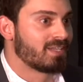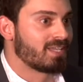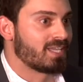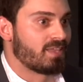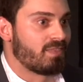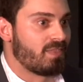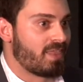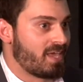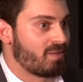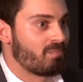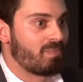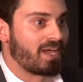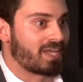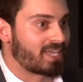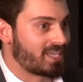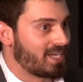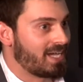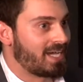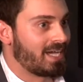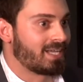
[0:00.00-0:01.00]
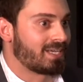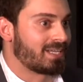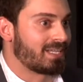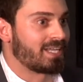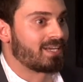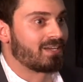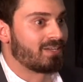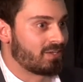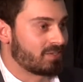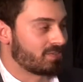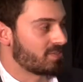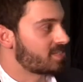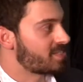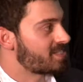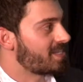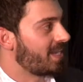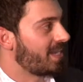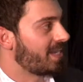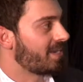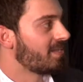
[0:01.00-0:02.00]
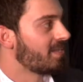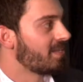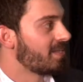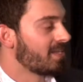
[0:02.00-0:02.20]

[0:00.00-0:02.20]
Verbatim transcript: in their backyard, let alone the state.